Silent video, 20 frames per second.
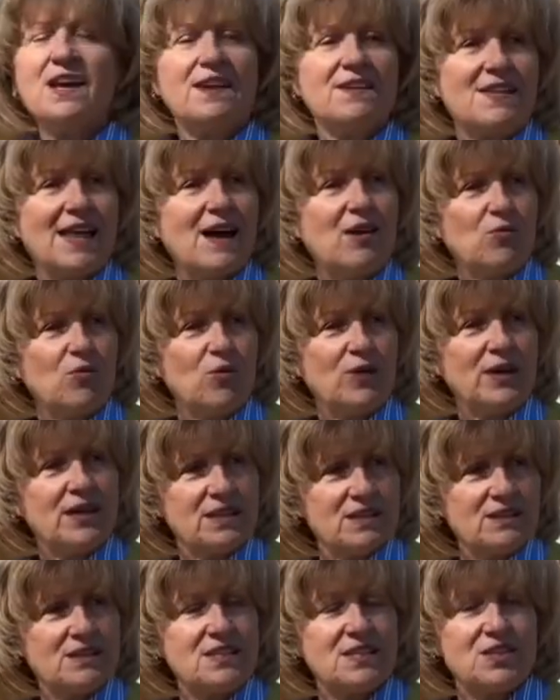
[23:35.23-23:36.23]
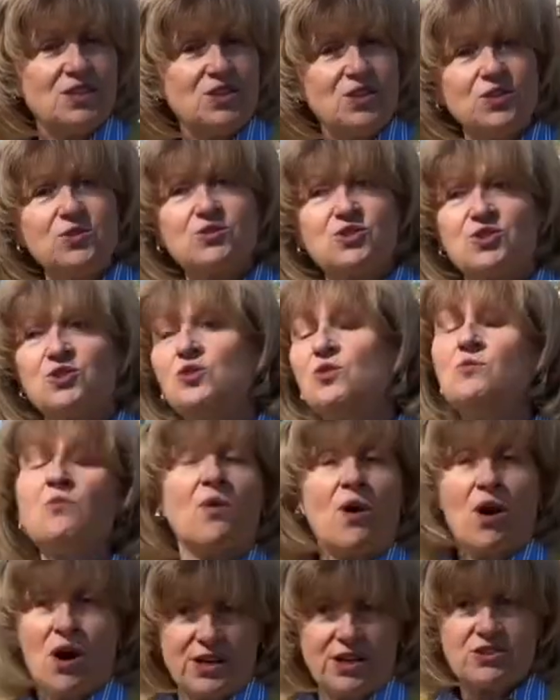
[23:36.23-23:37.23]
that we continue to
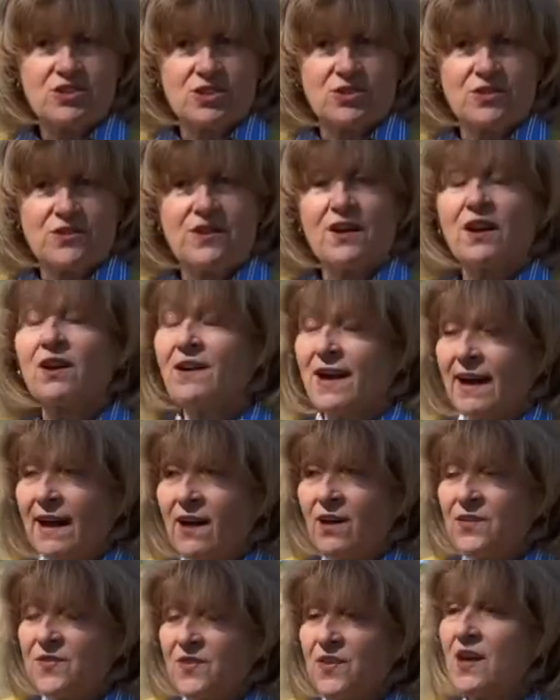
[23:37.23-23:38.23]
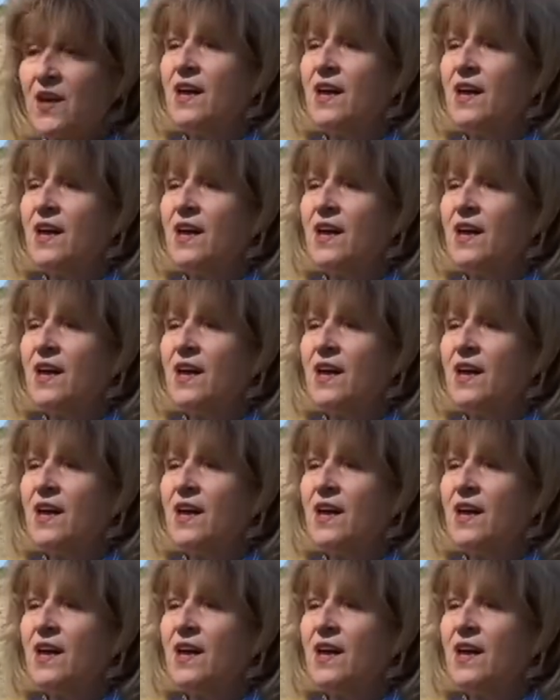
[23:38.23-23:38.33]
monitor their health,